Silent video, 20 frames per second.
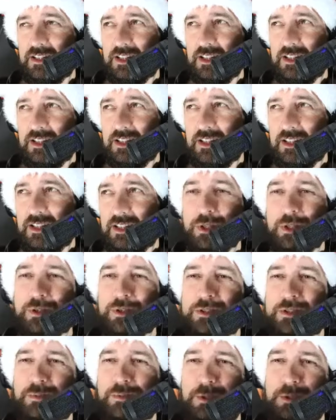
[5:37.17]
we don't
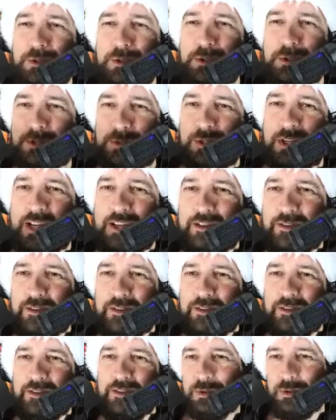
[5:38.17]
want to have
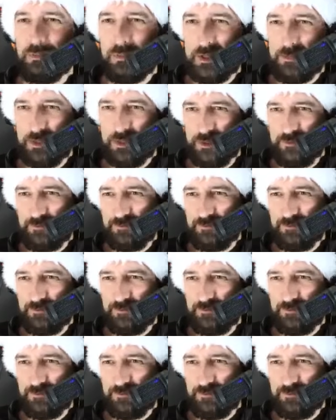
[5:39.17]
out of memory.